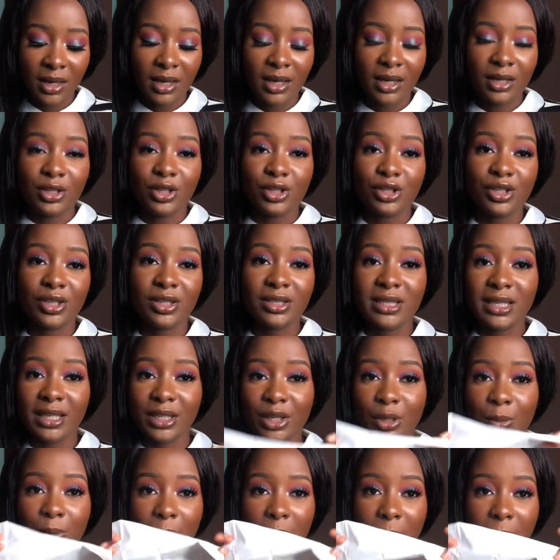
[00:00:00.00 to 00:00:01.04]
You just take
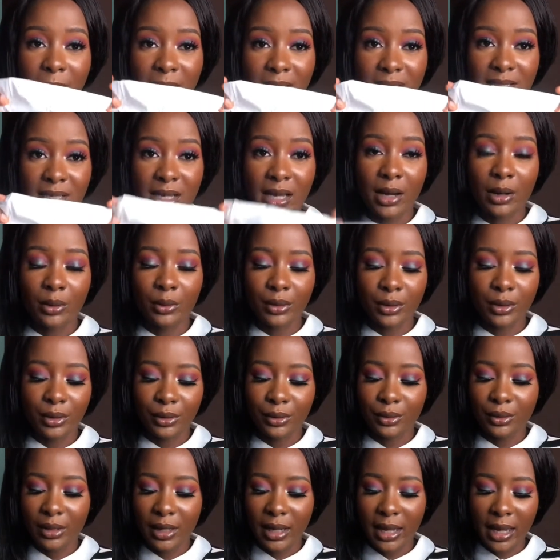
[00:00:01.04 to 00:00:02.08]
your paper
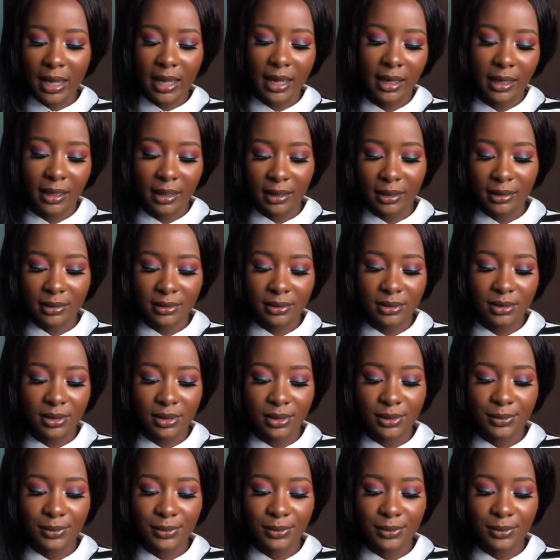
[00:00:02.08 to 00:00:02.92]
towel and